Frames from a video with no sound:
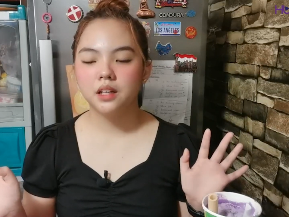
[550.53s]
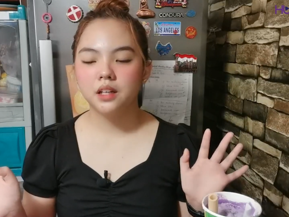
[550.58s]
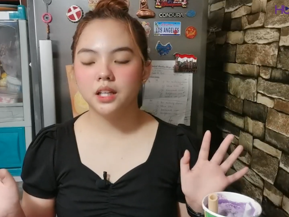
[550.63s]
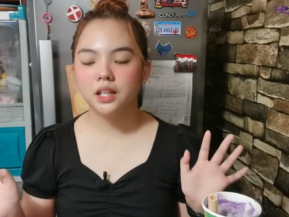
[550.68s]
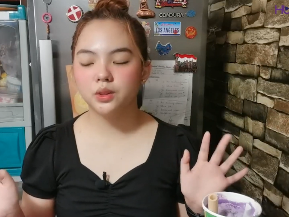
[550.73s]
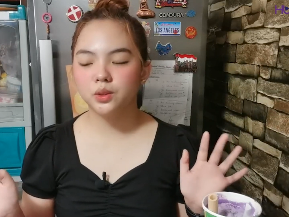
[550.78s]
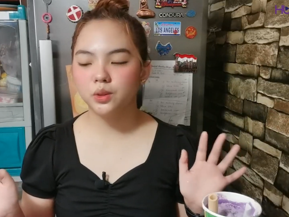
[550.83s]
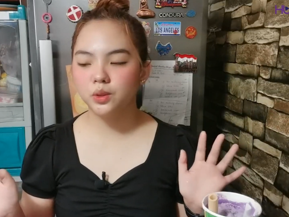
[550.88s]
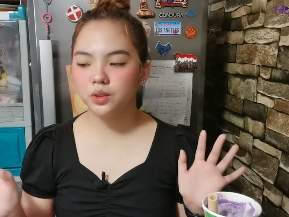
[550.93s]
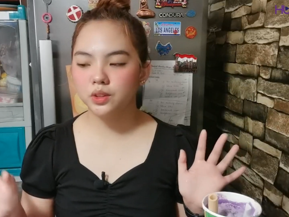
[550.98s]
a
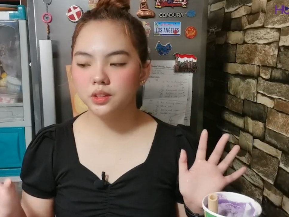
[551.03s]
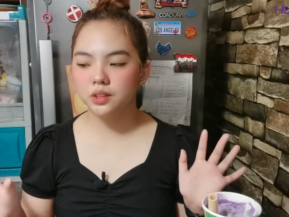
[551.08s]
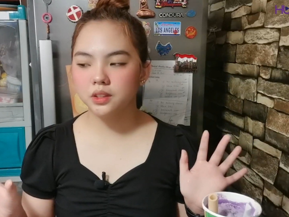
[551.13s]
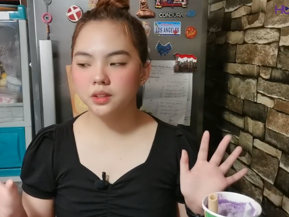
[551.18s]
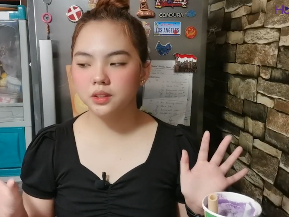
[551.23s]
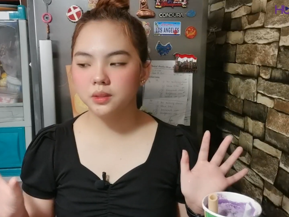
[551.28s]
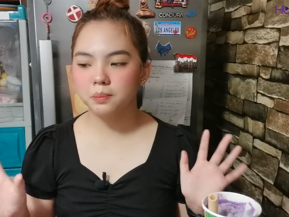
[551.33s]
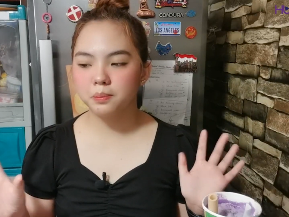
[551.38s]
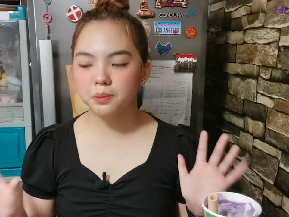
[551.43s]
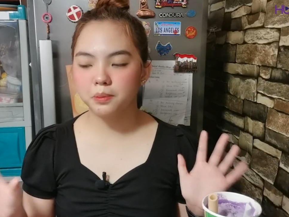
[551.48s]

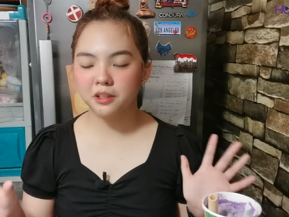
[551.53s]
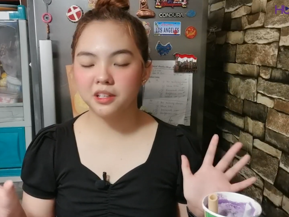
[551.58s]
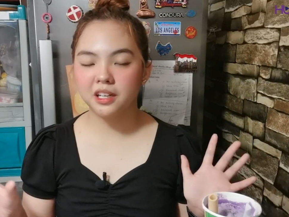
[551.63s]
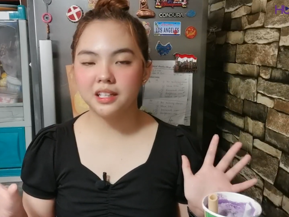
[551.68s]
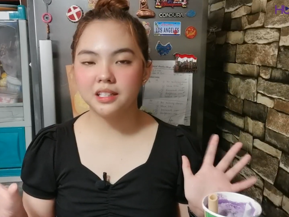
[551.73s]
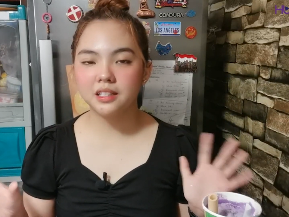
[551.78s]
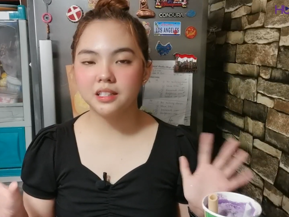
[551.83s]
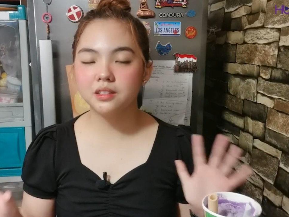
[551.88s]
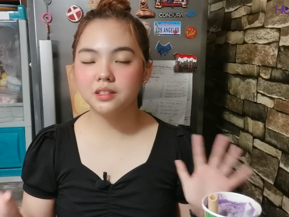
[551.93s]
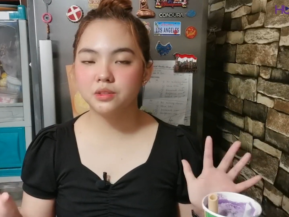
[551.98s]
total
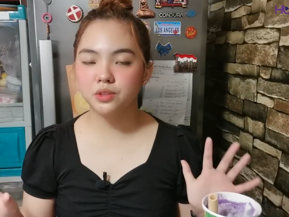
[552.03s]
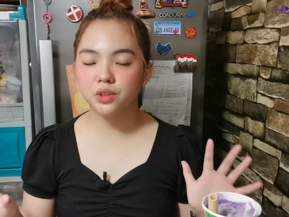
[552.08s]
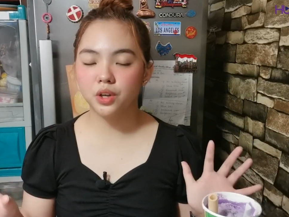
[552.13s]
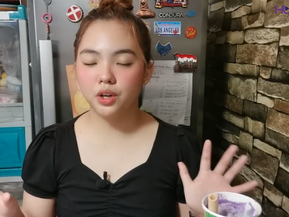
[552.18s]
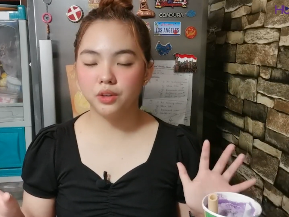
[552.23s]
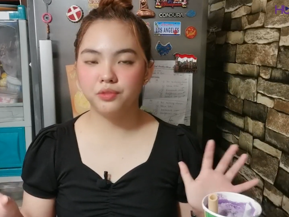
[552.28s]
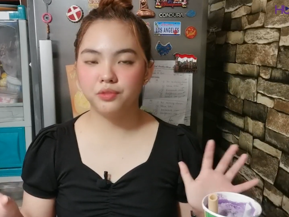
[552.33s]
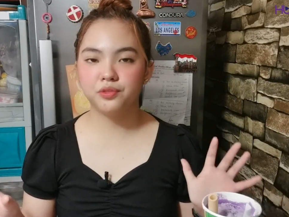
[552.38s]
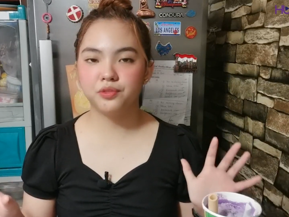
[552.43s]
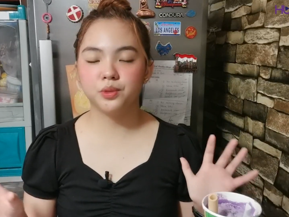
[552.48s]
price
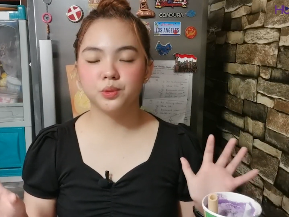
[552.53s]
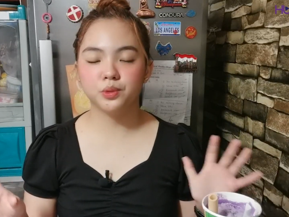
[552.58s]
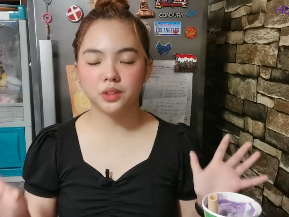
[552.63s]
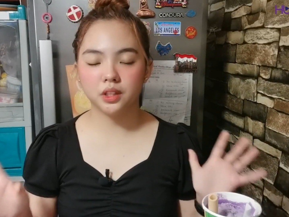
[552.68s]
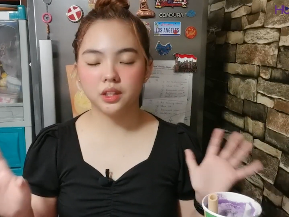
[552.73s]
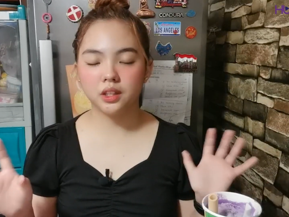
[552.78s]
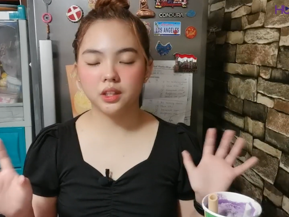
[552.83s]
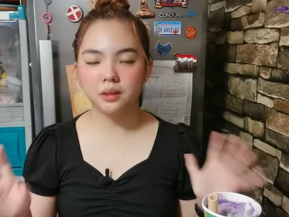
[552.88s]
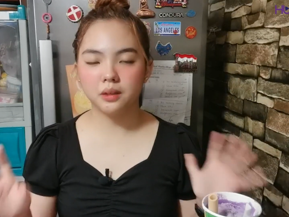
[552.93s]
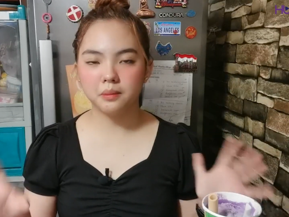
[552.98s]
of
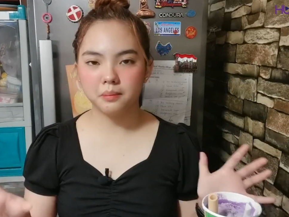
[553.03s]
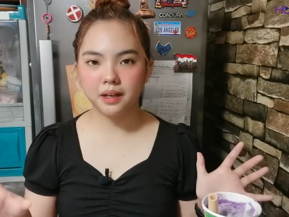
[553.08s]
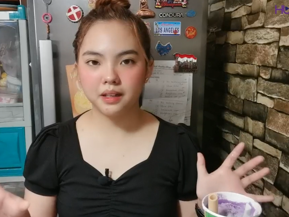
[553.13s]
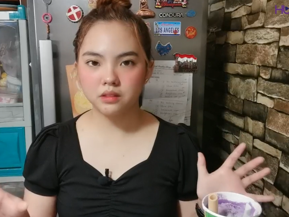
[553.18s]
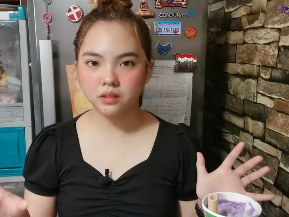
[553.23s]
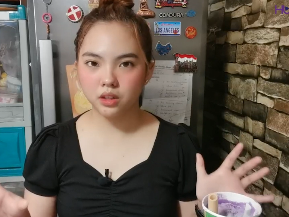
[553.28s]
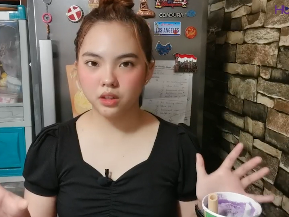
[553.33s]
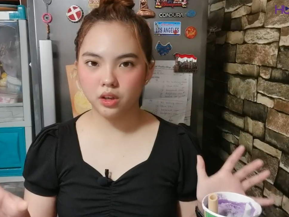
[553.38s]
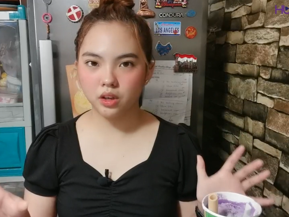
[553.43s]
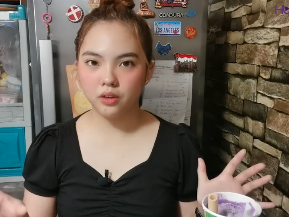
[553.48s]
total
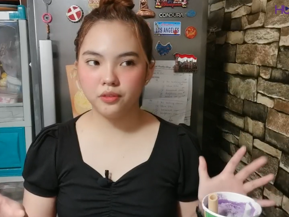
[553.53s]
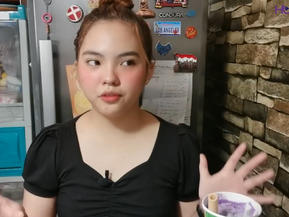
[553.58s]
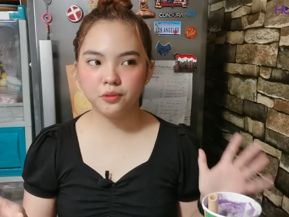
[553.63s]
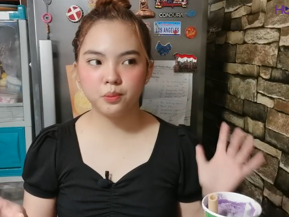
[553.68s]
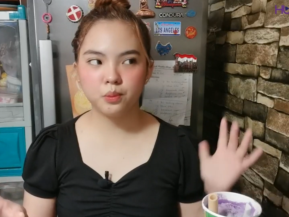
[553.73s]
amount of